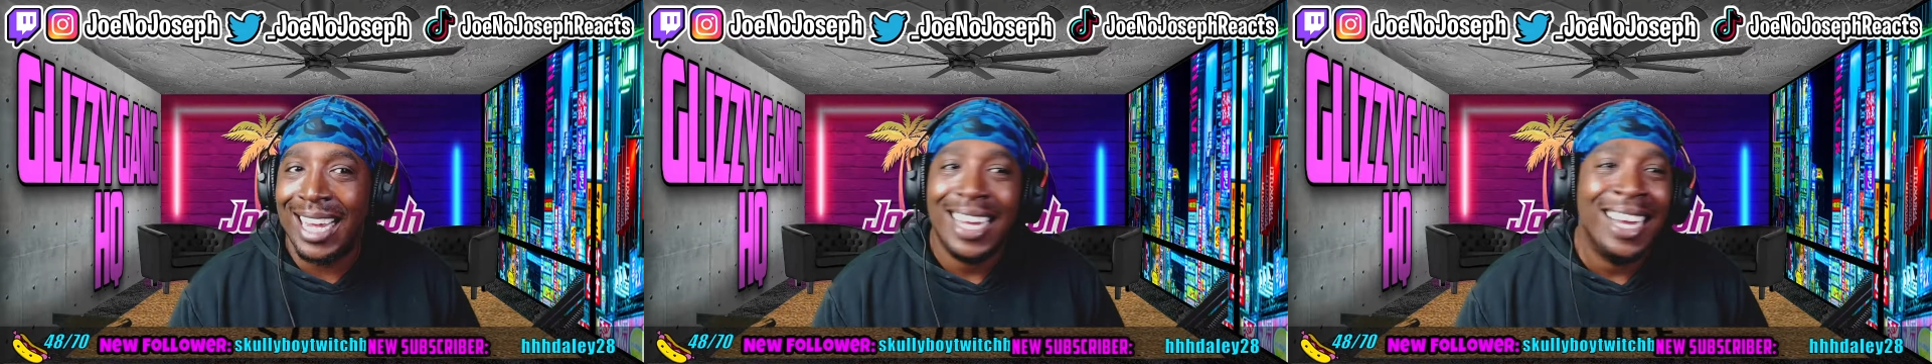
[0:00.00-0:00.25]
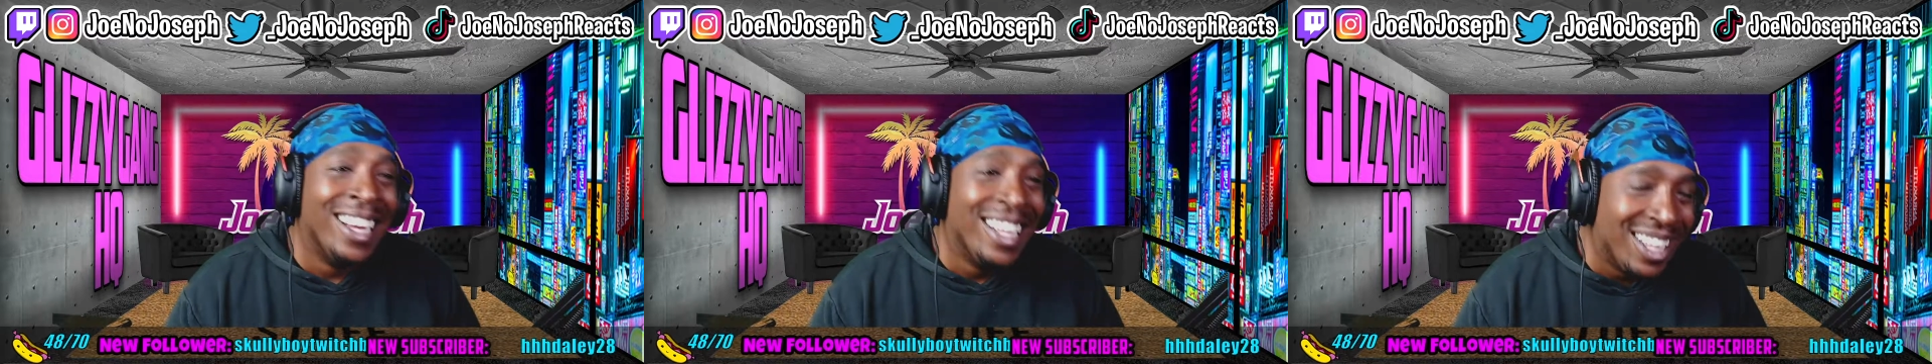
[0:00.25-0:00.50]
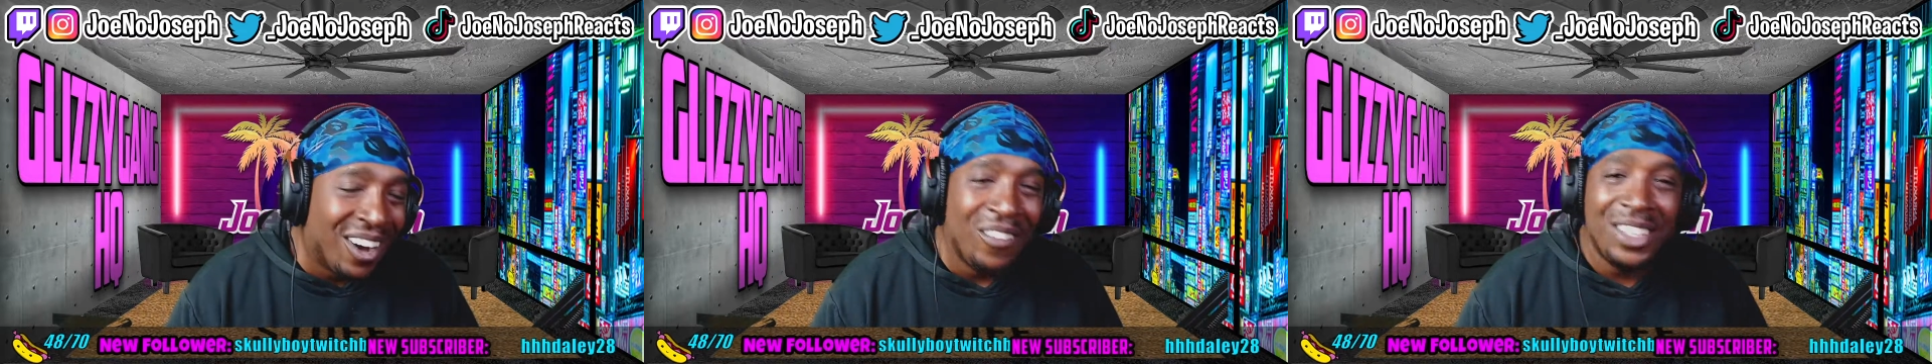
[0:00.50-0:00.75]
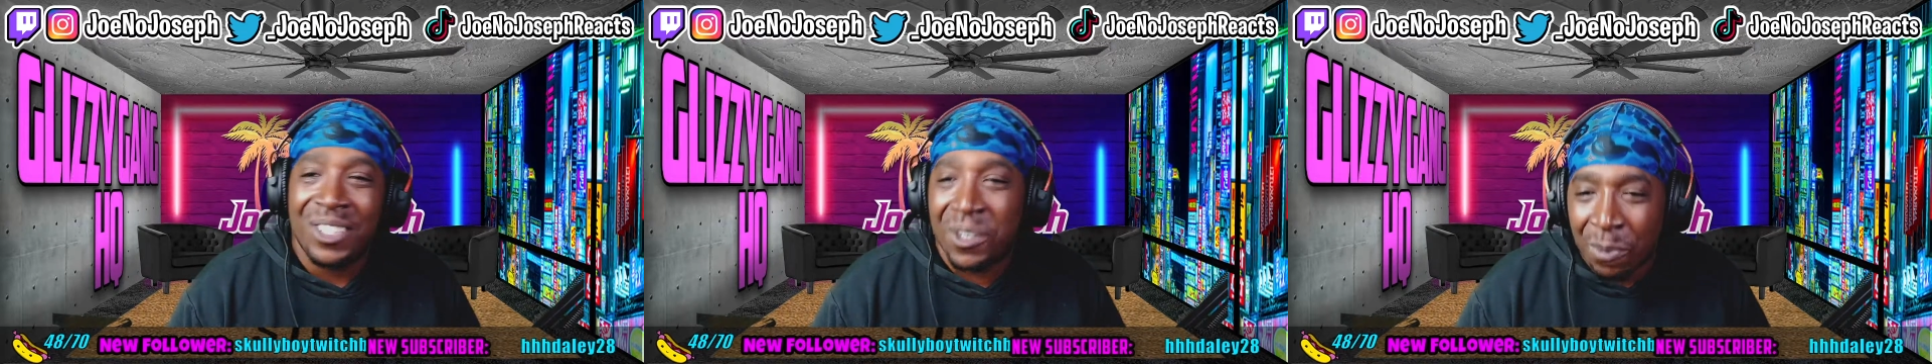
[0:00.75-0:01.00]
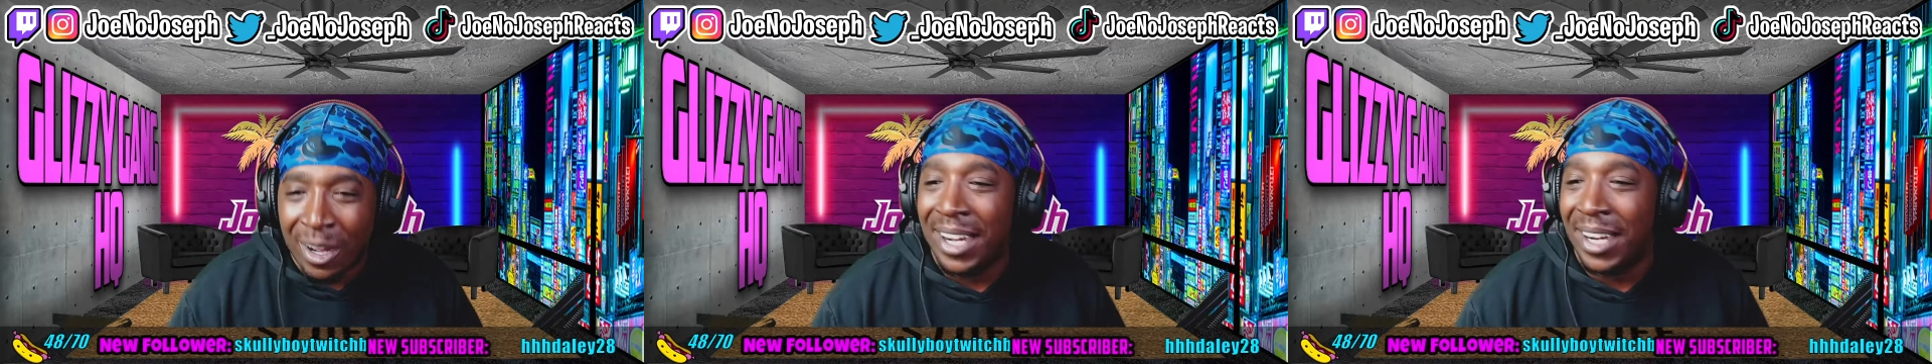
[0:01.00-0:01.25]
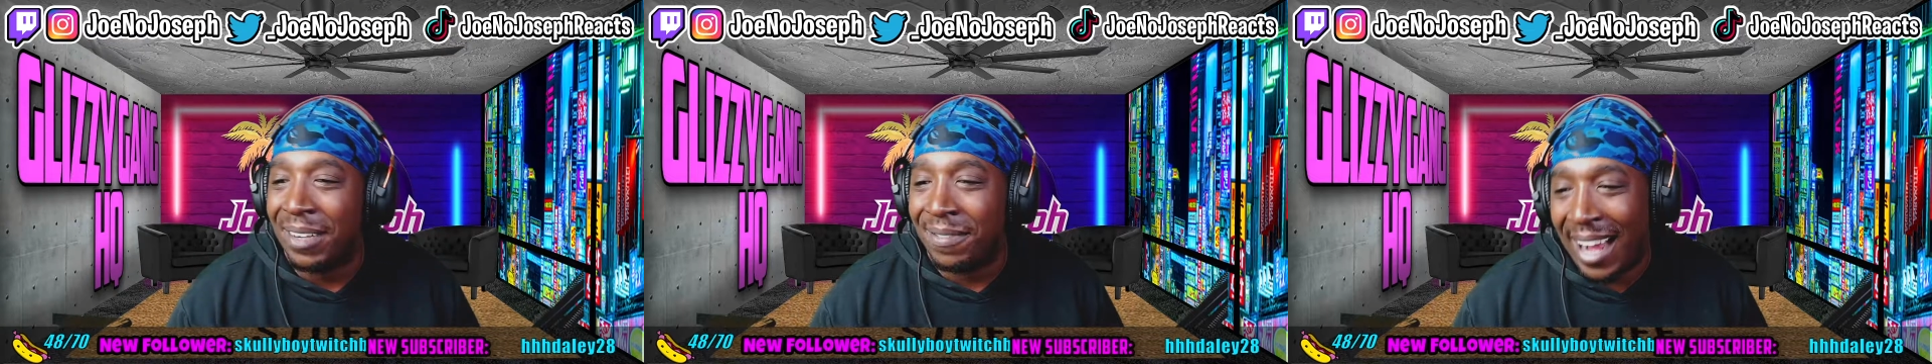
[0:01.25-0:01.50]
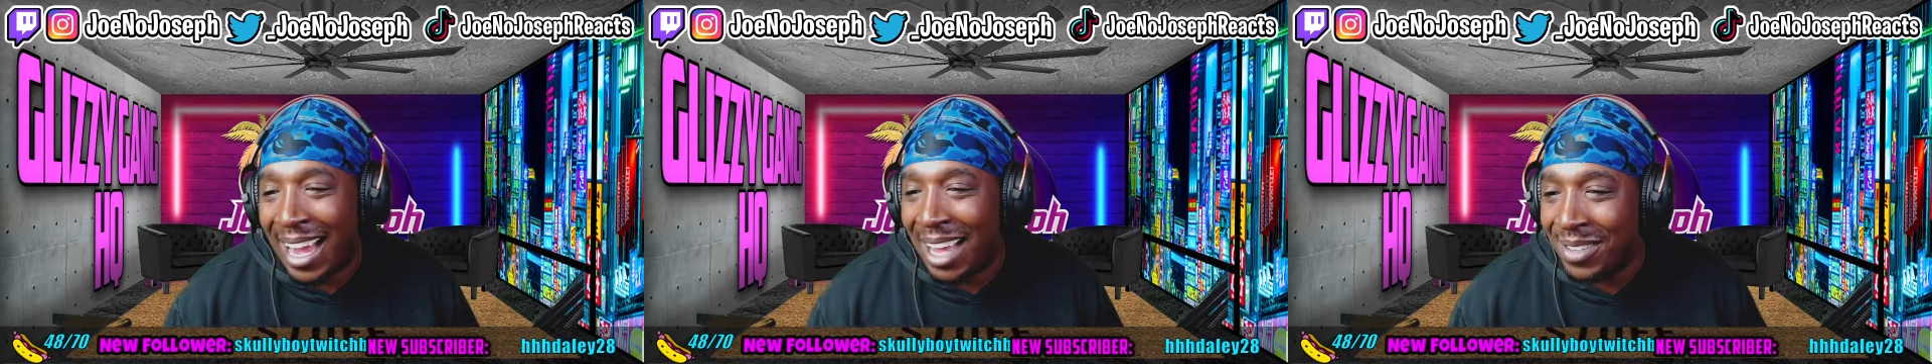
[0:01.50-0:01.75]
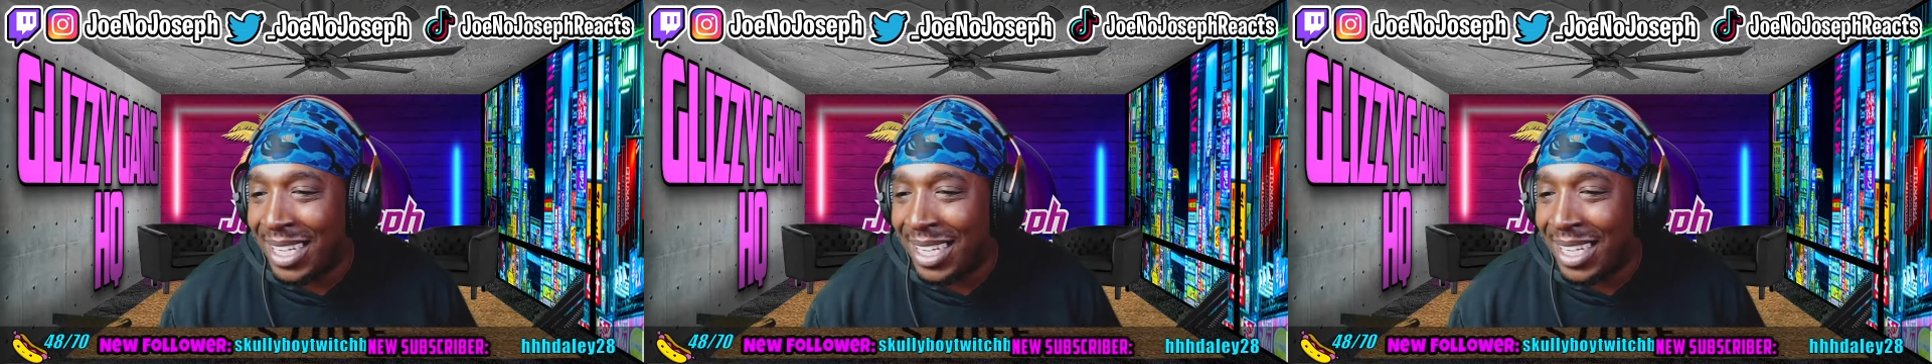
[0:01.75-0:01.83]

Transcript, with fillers: The homies just bringing good vibes, man.